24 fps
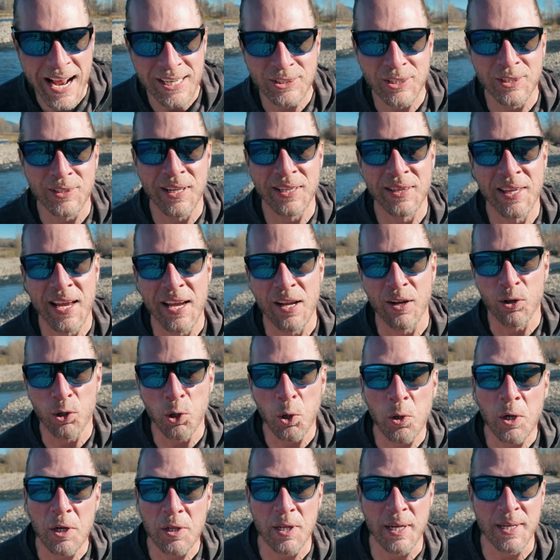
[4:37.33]
actually that they
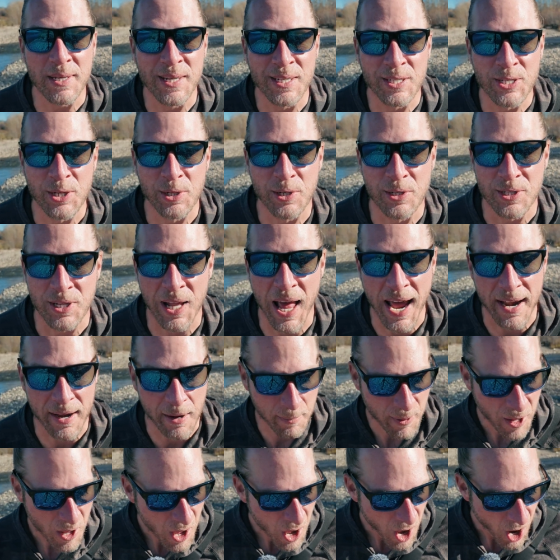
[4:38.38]
included in this year's
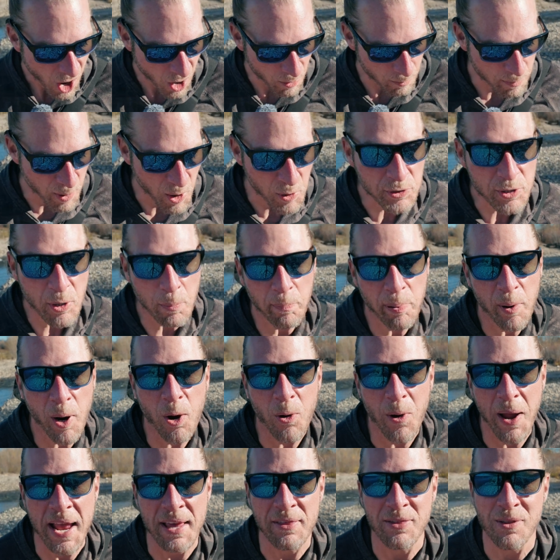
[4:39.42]
lineup on both the
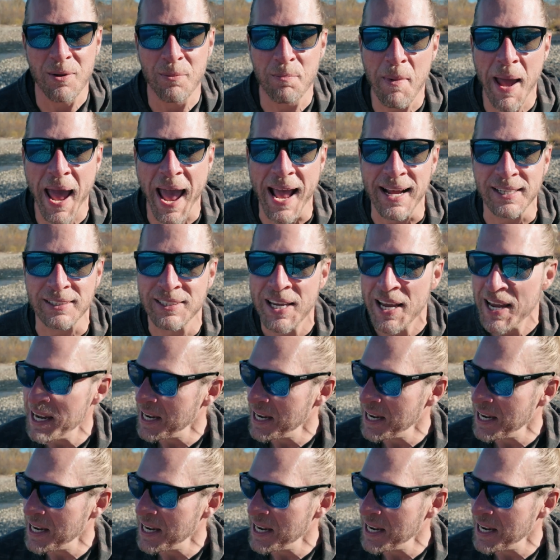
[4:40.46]
Pro and the Max.